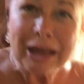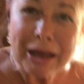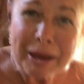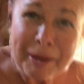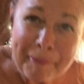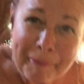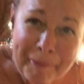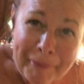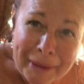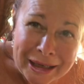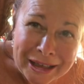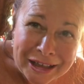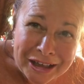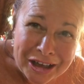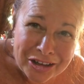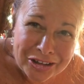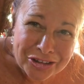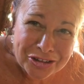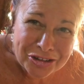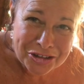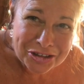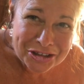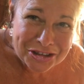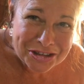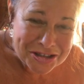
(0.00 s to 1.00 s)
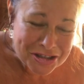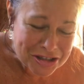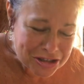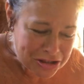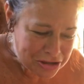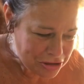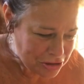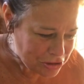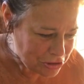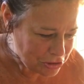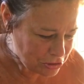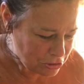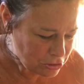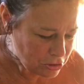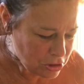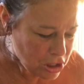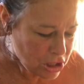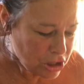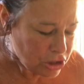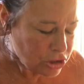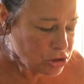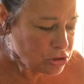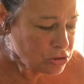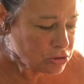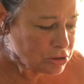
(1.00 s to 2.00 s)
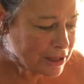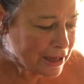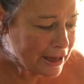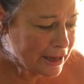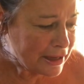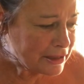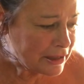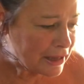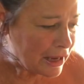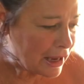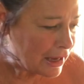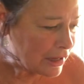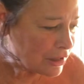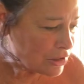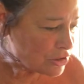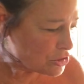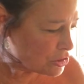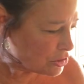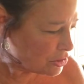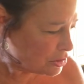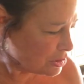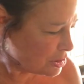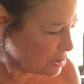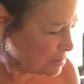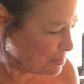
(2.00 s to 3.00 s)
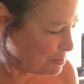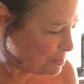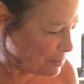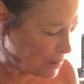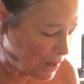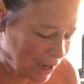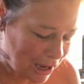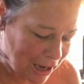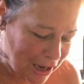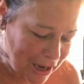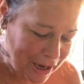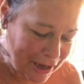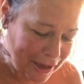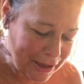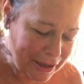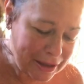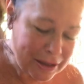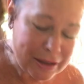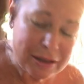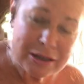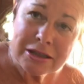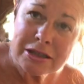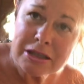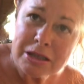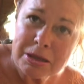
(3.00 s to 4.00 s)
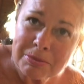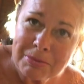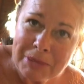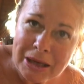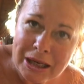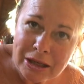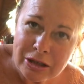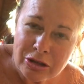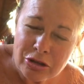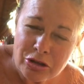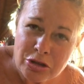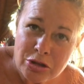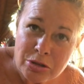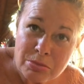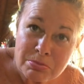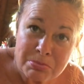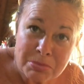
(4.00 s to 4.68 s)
It might not look easy to you. You can actually buy tomatoes.